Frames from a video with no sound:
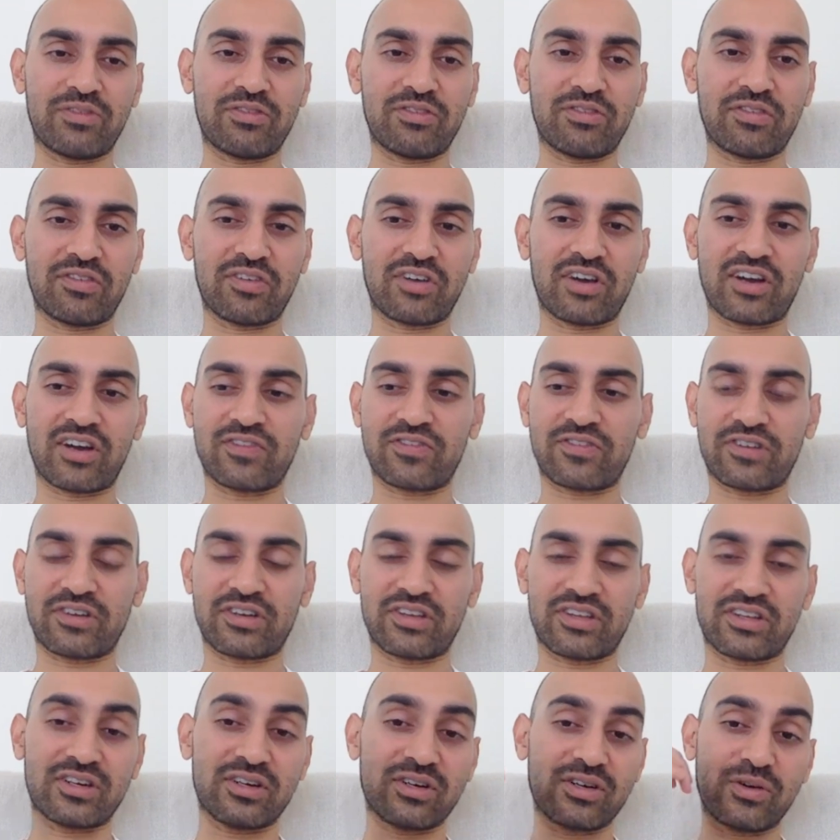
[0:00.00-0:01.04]
even gone
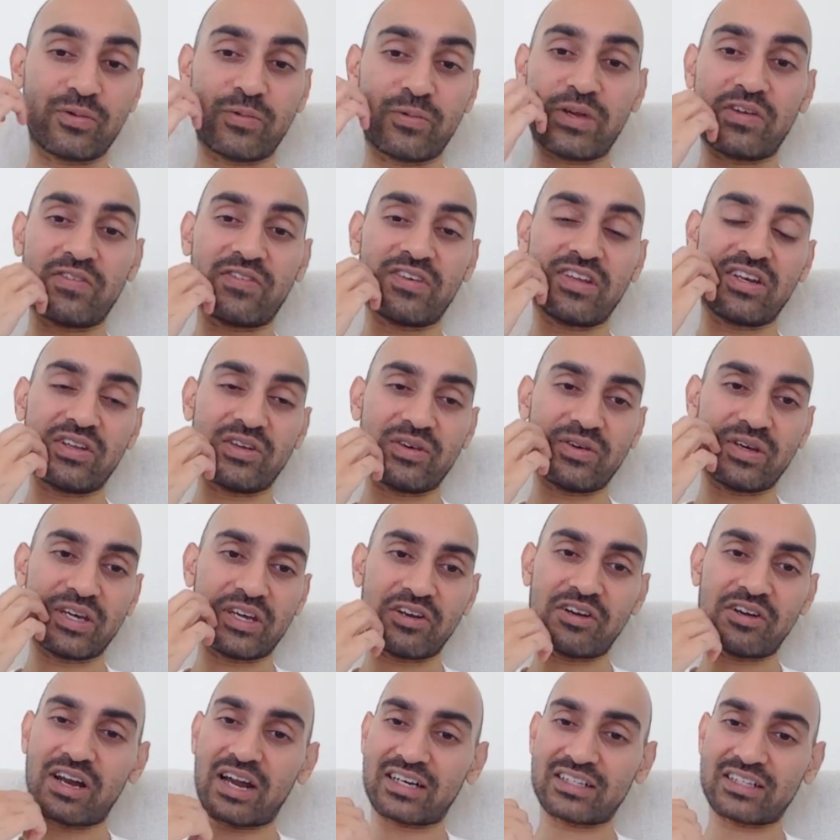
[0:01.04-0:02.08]
further. We even do
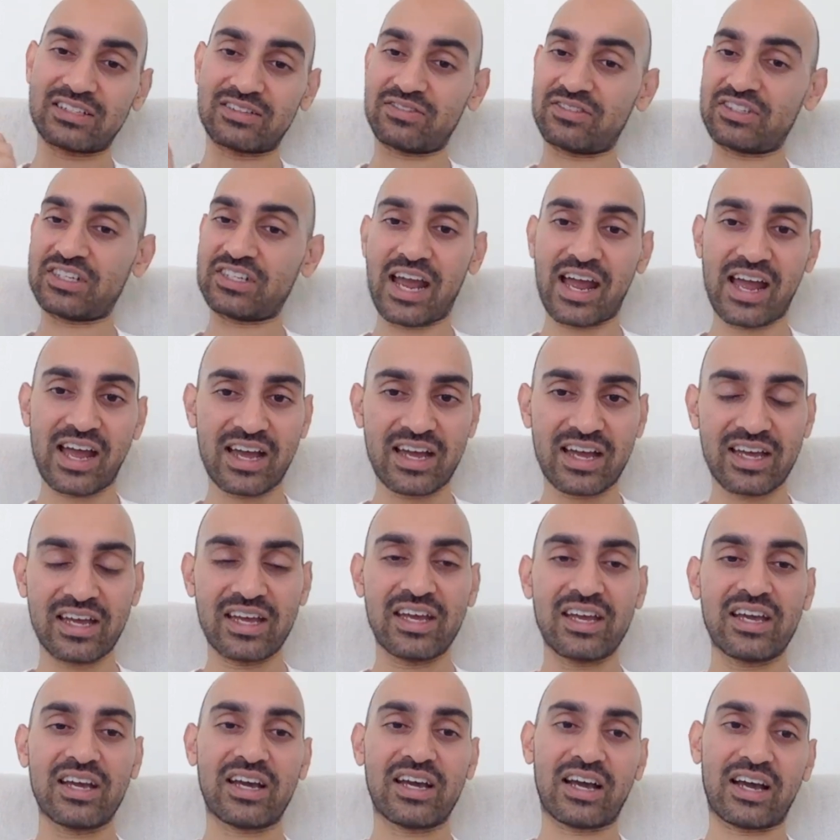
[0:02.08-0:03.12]
interactive chat.
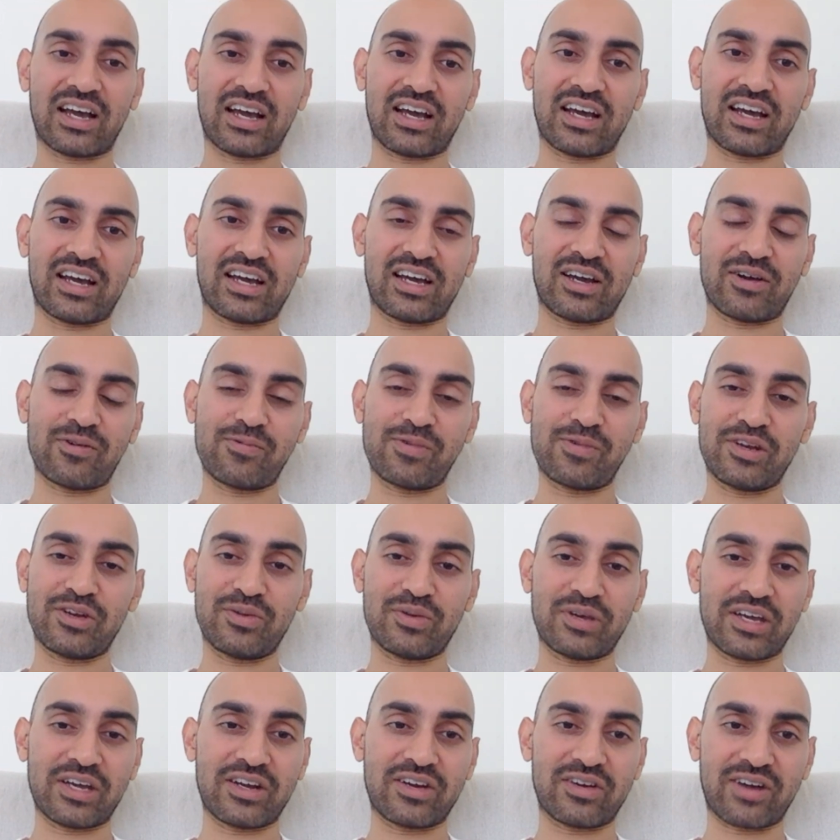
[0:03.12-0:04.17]
We do
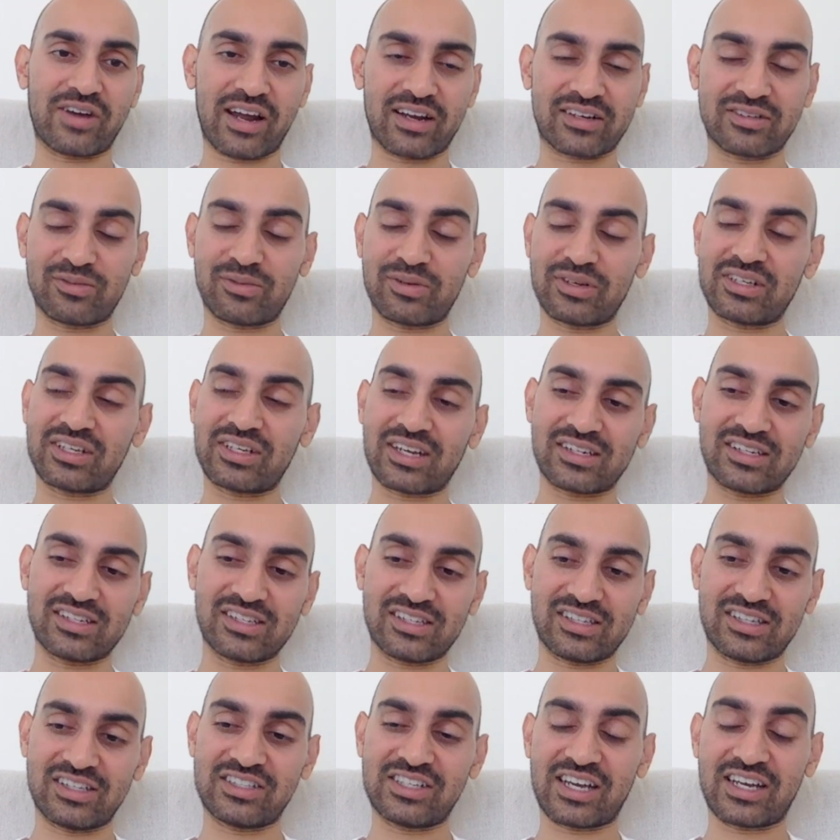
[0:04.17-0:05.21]
interactive, well,
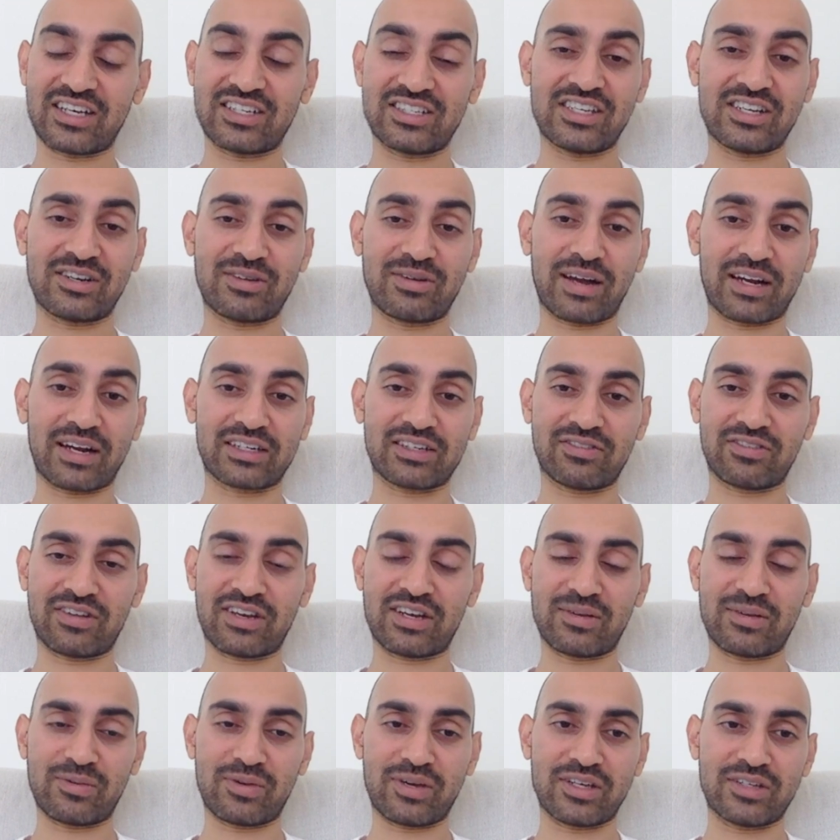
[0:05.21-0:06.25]
technically chat is interactive
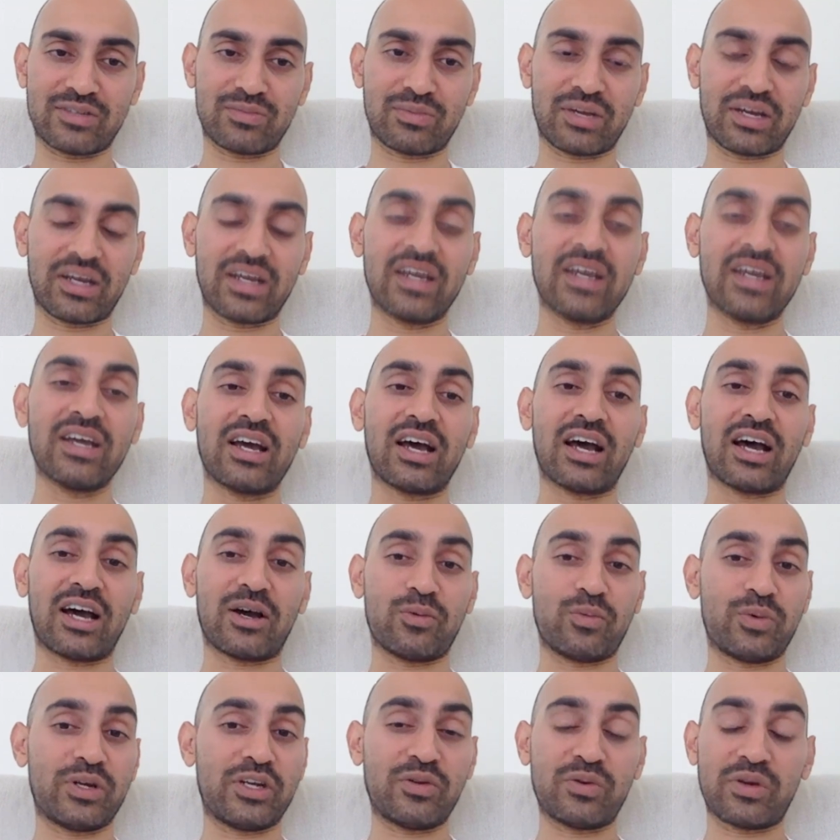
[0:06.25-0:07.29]
anyways, but
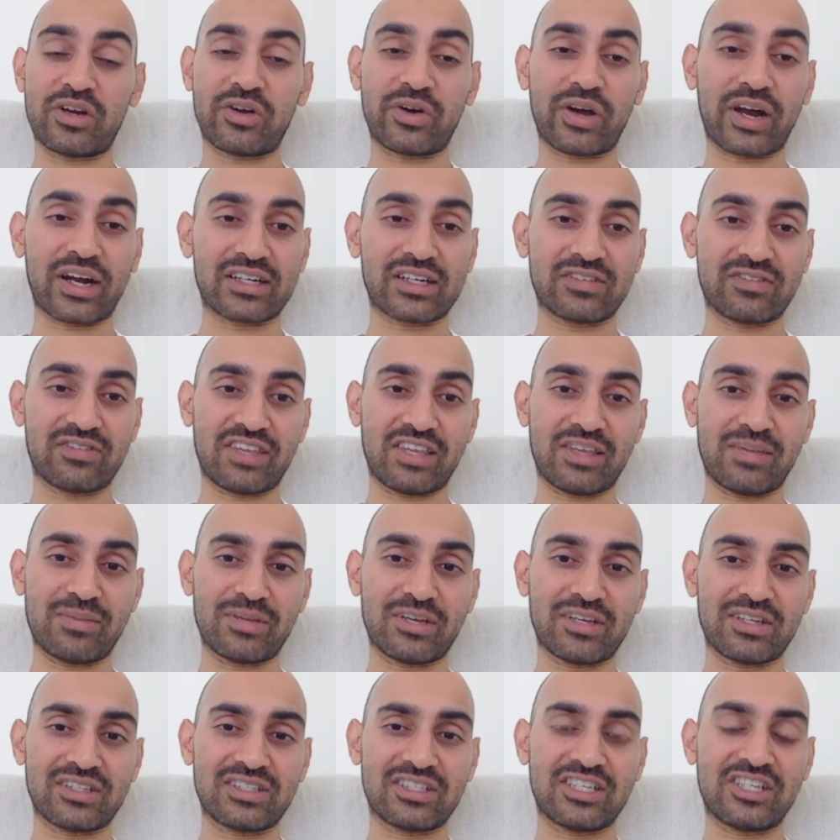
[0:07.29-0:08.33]
we do interactive
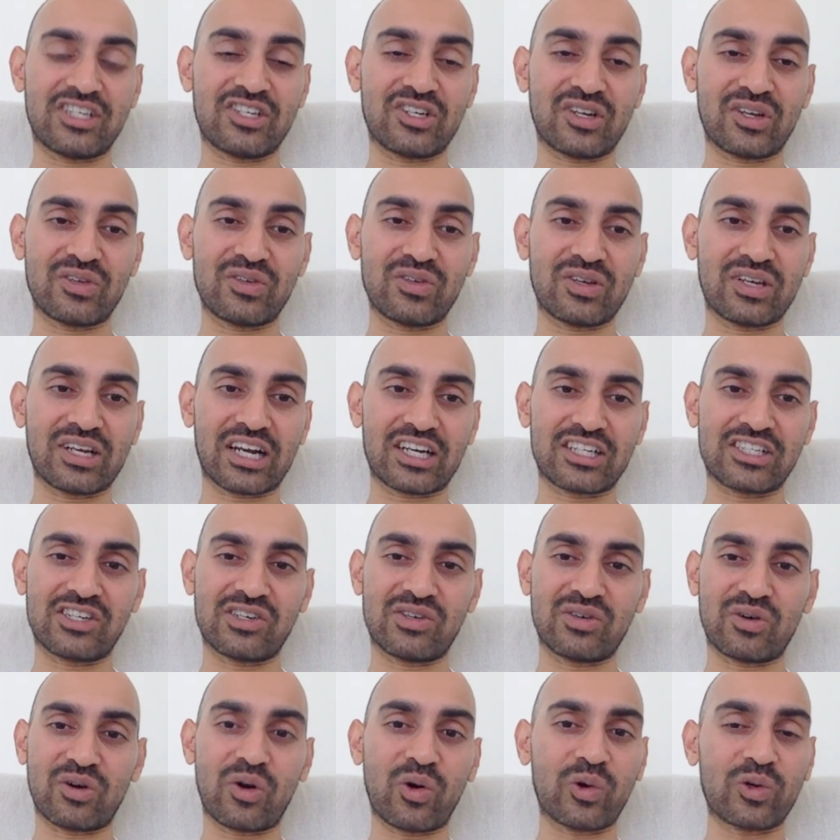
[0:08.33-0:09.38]
emails. Did you know you can actually
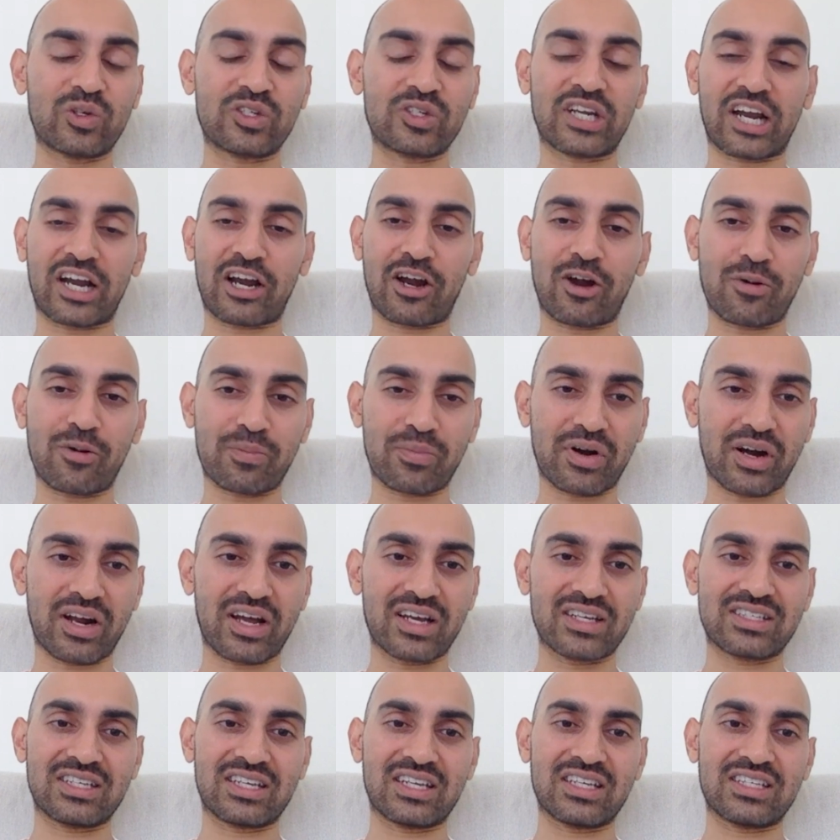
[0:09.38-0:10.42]
do a whole checkout
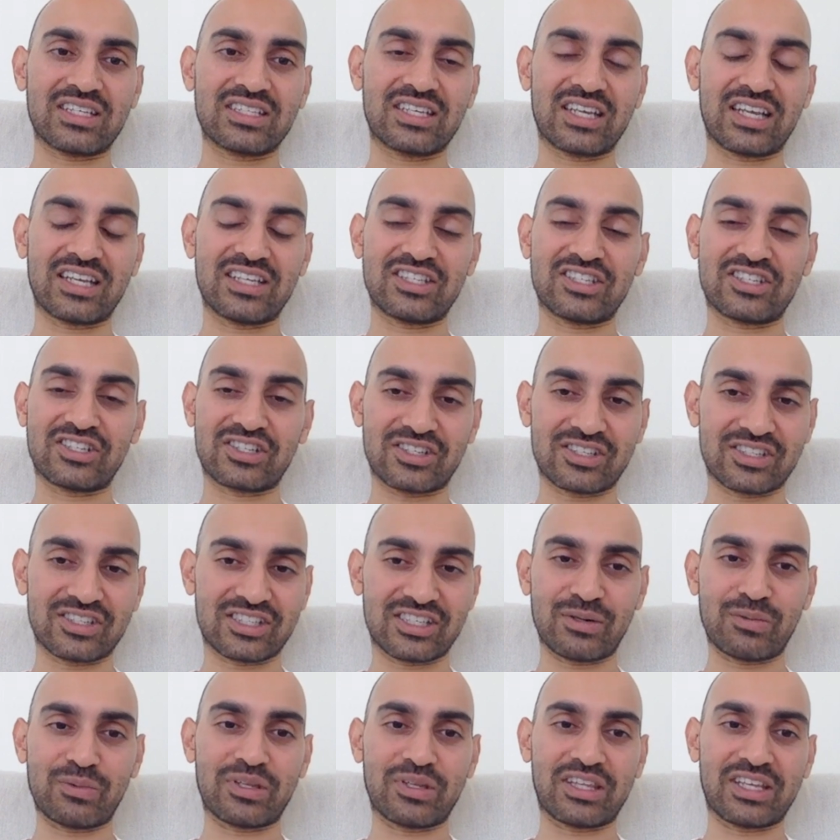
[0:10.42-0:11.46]
process and
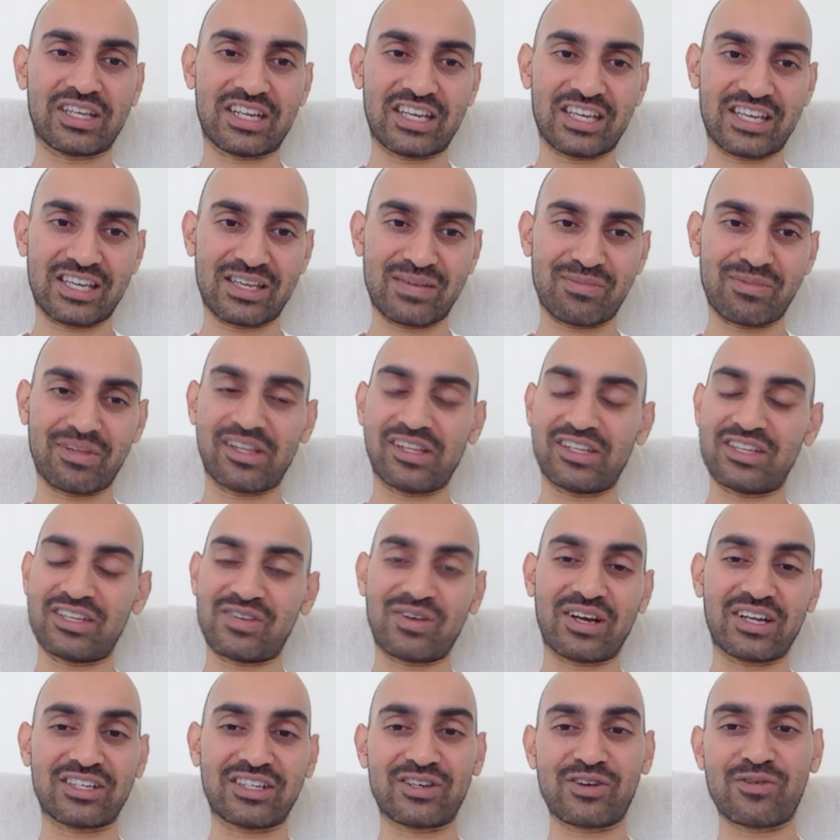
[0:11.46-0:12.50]
searching within an email, and you don't
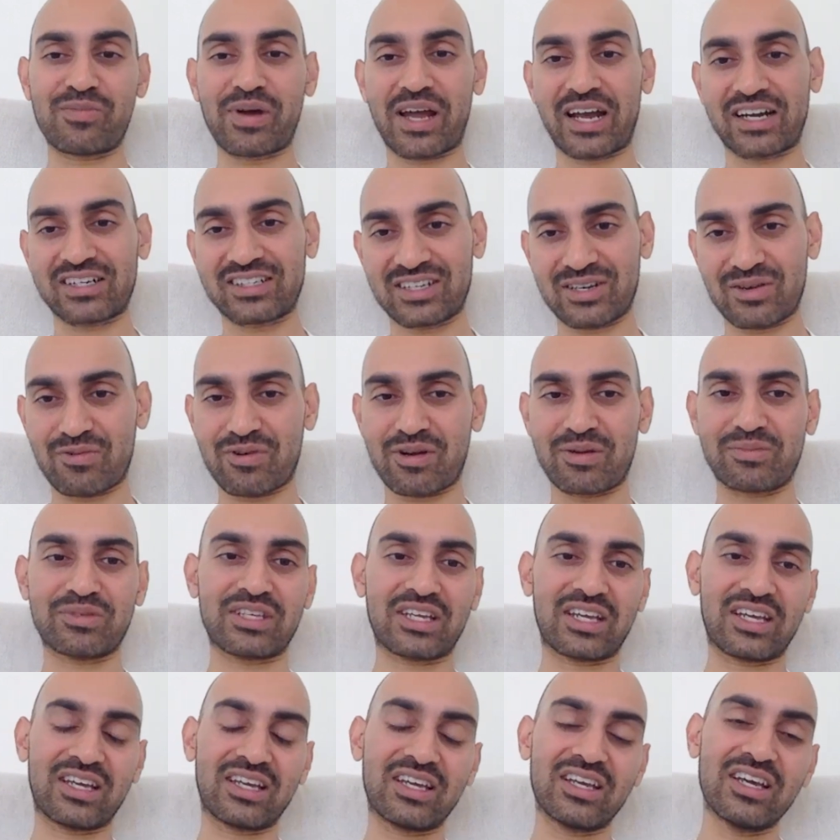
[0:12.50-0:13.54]
have to go back to a
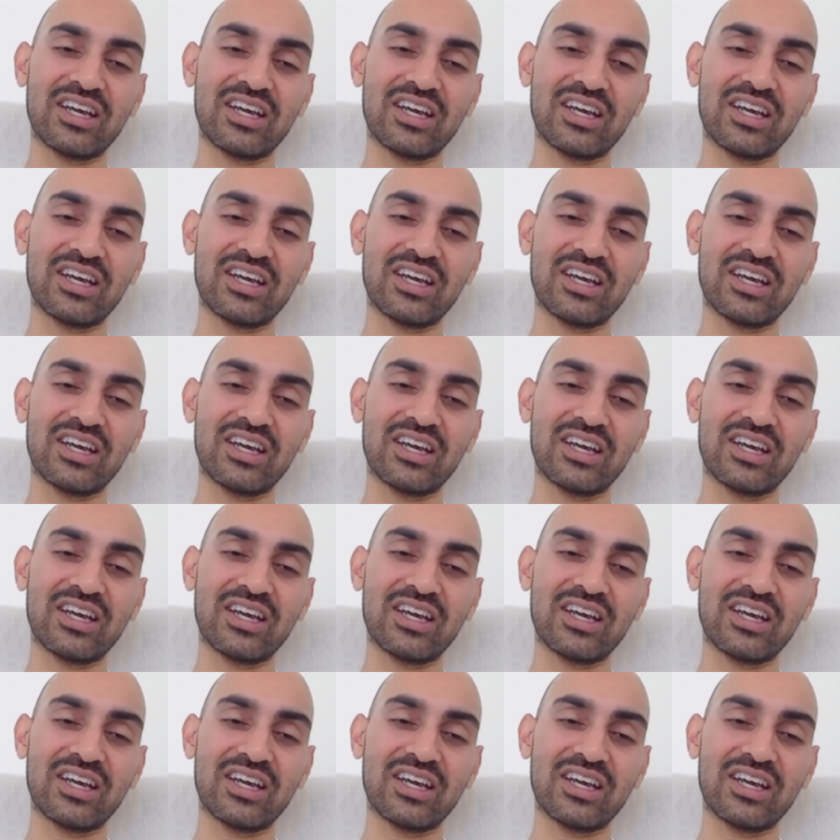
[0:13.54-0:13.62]
website?